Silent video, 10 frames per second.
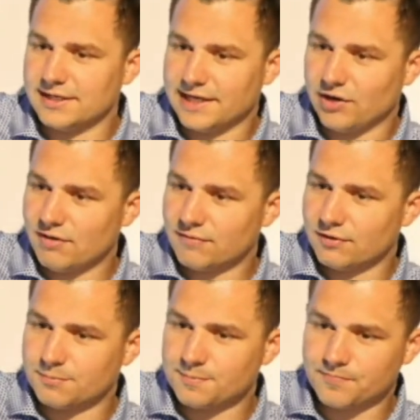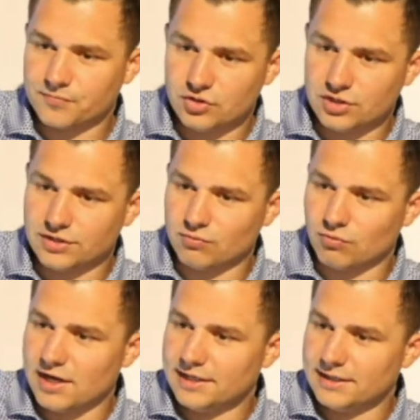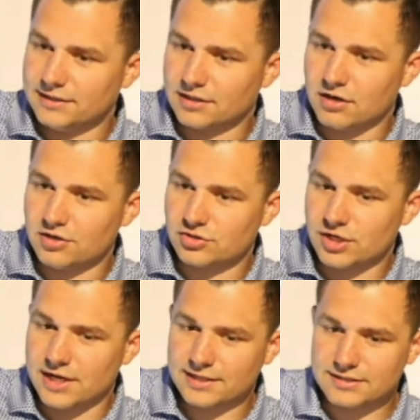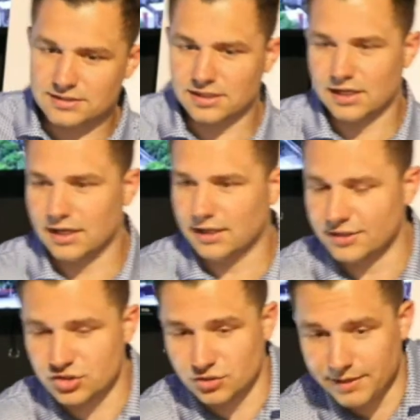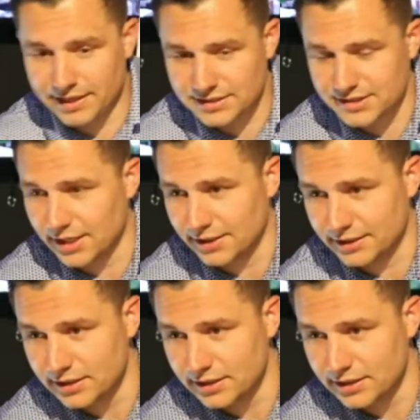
However, you can write in the contracts that you may assign it.